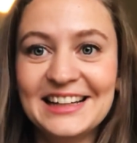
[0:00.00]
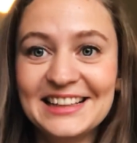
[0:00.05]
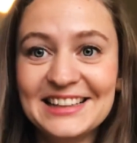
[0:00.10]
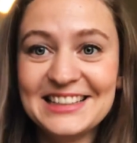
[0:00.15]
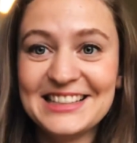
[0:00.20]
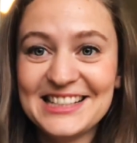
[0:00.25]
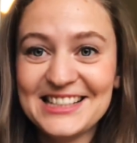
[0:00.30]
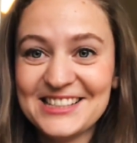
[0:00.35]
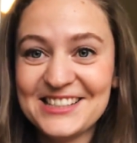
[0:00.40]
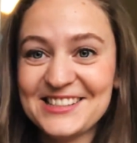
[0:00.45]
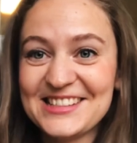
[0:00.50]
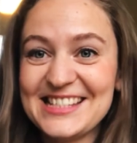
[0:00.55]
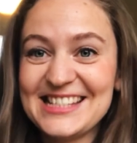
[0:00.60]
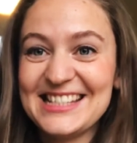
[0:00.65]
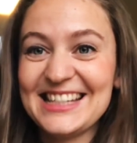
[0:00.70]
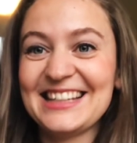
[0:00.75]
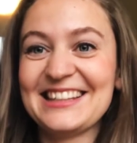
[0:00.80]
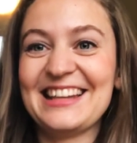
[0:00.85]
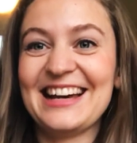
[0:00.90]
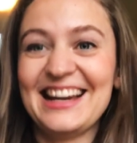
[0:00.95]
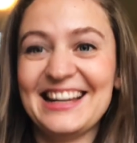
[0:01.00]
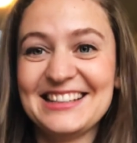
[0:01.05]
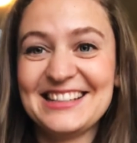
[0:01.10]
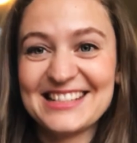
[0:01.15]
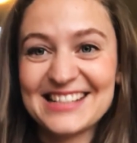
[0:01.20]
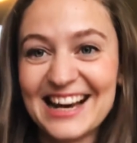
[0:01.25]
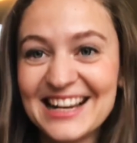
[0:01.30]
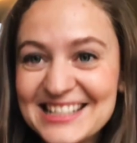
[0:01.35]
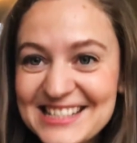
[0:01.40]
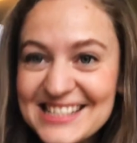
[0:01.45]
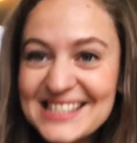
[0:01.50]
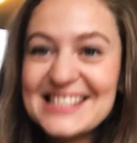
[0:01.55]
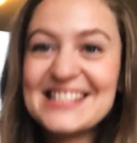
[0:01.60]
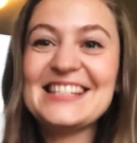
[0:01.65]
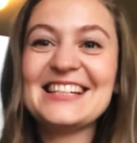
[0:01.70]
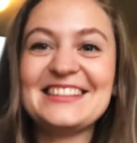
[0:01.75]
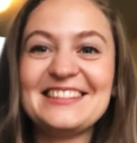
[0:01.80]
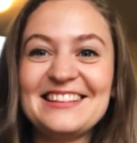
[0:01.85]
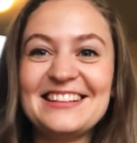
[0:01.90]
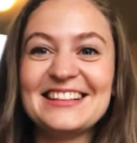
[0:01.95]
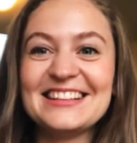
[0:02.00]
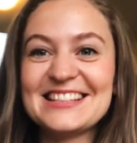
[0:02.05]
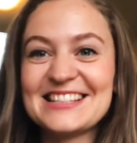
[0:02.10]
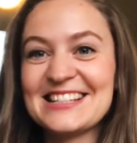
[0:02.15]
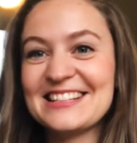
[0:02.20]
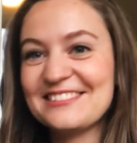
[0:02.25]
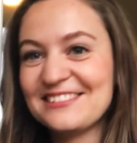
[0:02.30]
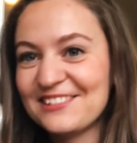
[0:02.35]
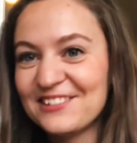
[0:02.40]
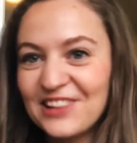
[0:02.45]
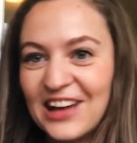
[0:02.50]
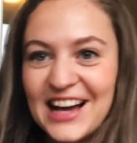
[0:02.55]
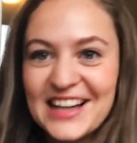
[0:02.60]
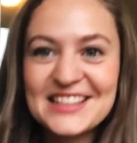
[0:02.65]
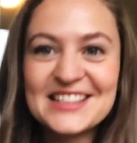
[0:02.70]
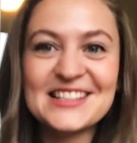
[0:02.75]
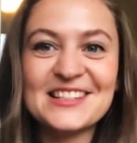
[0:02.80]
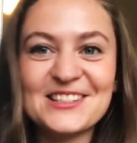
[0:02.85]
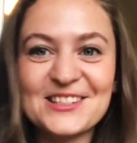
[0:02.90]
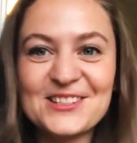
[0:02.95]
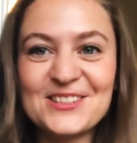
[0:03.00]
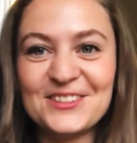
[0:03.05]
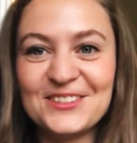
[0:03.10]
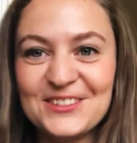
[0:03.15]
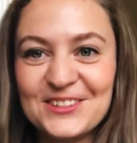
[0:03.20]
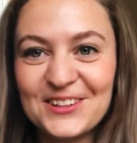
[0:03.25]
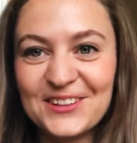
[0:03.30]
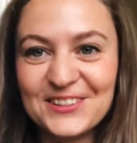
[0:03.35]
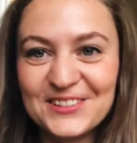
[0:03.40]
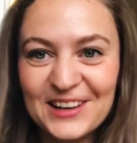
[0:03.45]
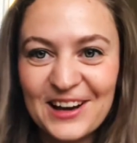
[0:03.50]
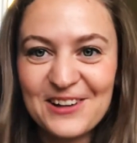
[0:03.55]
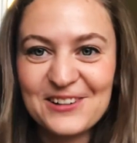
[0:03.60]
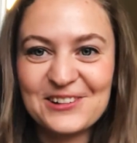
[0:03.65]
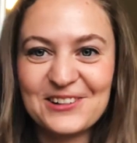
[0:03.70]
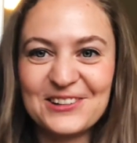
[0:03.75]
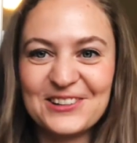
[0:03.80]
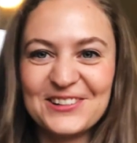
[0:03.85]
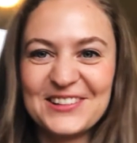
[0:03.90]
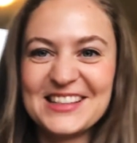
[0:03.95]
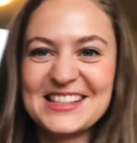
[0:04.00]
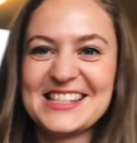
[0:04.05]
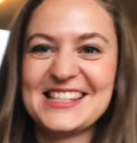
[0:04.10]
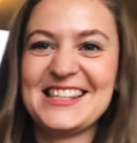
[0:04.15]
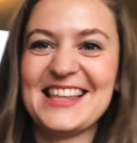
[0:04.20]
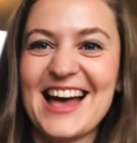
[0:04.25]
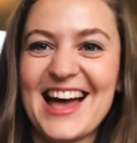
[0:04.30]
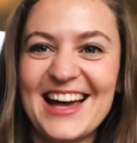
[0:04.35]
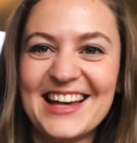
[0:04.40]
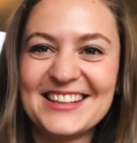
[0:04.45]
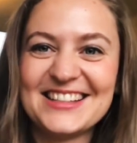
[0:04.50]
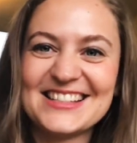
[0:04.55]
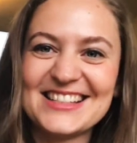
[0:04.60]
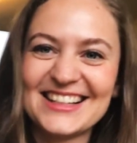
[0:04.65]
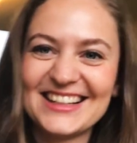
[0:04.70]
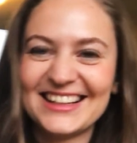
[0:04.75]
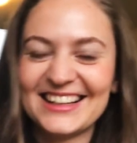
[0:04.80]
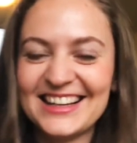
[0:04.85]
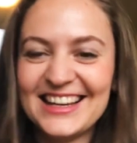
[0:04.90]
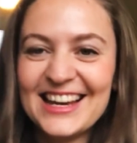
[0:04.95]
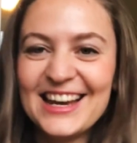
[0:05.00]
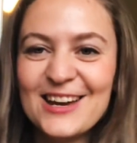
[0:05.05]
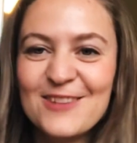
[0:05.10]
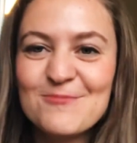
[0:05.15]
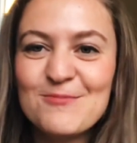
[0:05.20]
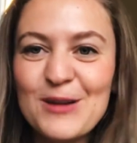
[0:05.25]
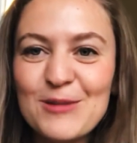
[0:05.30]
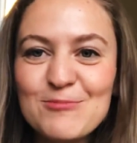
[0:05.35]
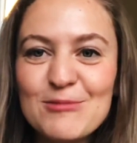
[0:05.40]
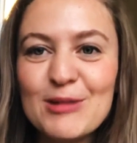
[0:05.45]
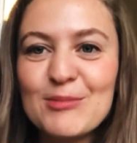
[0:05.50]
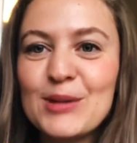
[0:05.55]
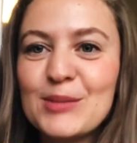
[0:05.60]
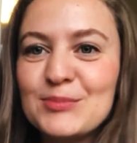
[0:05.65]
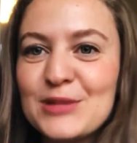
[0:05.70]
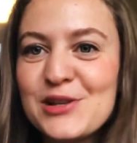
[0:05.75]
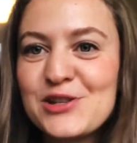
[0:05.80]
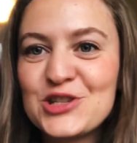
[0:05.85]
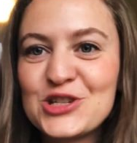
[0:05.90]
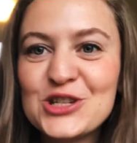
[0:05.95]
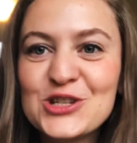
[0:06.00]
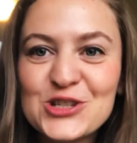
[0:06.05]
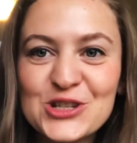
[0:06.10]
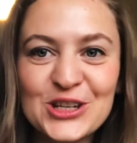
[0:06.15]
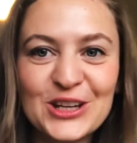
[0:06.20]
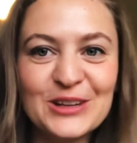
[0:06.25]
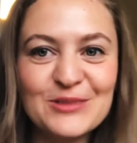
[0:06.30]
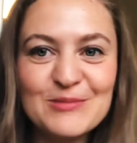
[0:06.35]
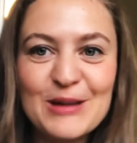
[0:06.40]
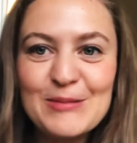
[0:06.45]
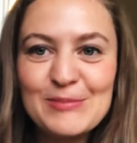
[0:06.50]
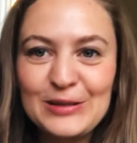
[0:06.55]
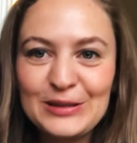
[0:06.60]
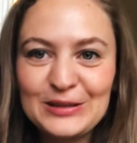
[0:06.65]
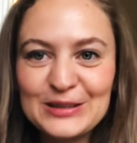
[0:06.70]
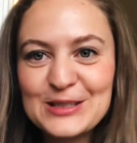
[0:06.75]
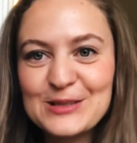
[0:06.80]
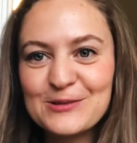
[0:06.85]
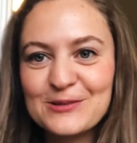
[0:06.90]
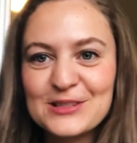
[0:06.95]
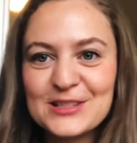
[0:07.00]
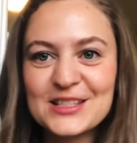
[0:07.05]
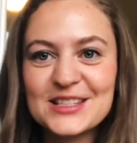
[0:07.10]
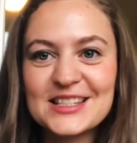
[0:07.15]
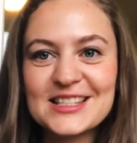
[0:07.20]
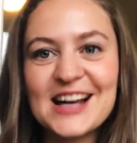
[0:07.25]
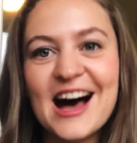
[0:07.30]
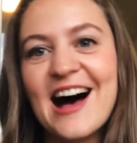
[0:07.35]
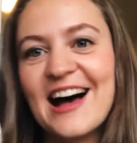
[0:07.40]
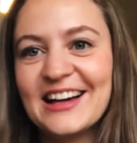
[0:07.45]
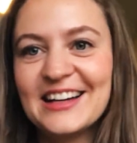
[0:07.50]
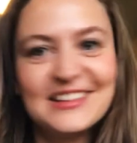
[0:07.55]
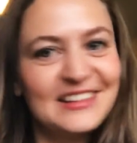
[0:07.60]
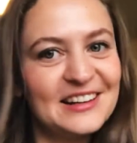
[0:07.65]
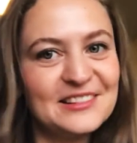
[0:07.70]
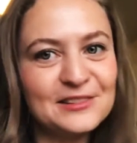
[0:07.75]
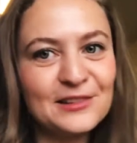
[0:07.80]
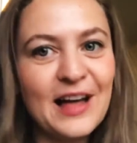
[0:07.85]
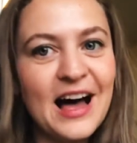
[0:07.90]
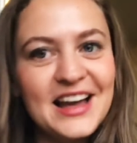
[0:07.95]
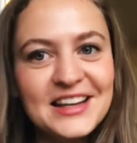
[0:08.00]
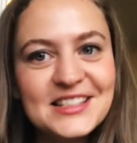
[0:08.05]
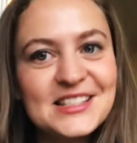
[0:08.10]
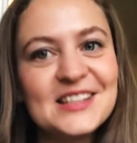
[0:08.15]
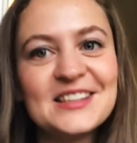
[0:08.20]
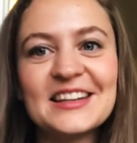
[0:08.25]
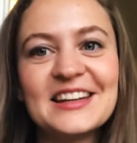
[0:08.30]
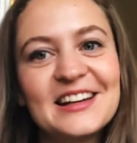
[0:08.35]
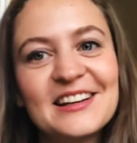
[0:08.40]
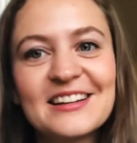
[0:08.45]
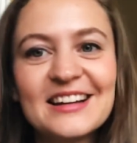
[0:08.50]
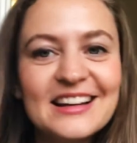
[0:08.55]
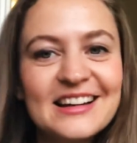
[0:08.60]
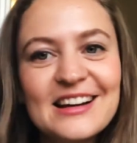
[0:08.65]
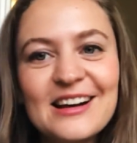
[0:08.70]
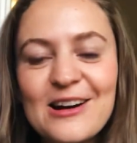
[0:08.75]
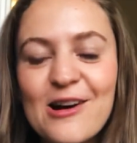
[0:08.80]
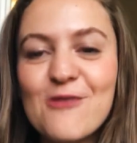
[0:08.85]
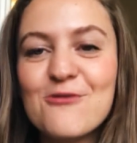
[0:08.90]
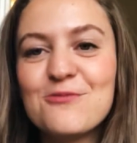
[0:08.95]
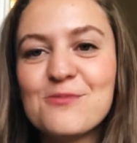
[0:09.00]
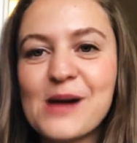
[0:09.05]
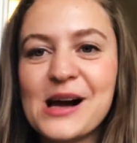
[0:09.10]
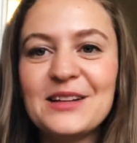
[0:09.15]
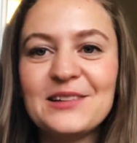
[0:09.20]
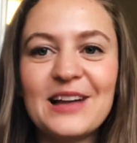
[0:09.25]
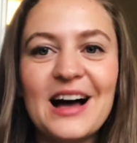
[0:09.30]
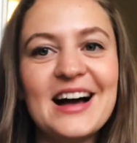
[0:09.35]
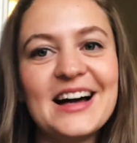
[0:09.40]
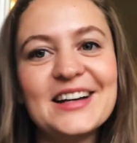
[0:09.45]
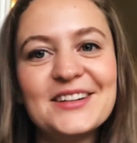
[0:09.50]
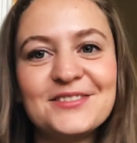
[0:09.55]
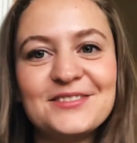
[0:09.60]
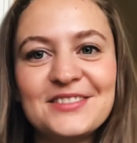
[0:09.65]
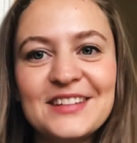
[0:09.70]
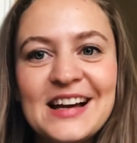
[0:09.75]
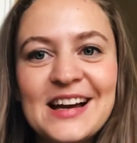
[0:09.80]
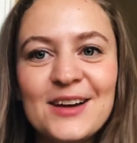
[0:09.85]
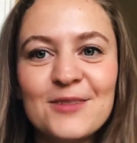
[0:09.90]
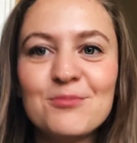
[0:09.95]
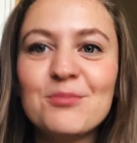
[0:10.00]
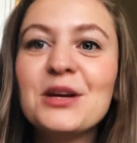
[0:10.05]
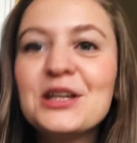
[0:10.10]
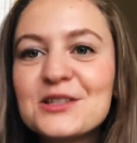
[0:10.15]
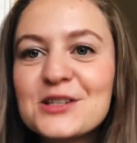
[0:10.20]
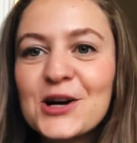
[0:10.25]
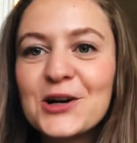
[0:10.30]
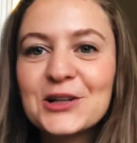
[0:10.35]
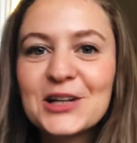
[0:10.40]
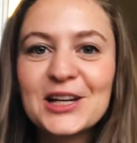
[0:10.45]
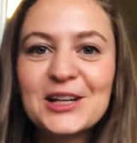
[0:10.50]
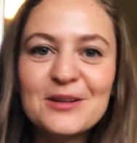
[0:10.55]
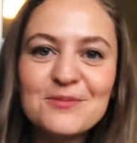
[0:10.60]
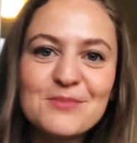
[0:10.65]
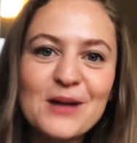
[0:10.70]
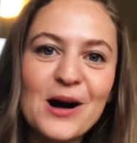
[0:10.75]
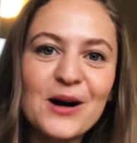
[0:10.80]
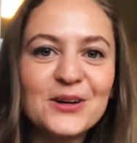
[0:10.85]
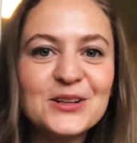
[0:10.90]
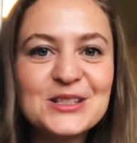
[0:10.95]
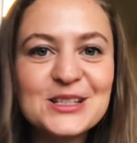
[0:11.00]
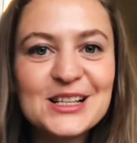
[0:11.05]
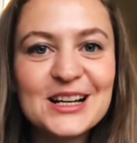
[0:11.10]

did you see that? I just did this and the lights has turned on. How cool is that? Maybe I'm a magician. Maybe this was a sign, enlightening of my life. Me talking about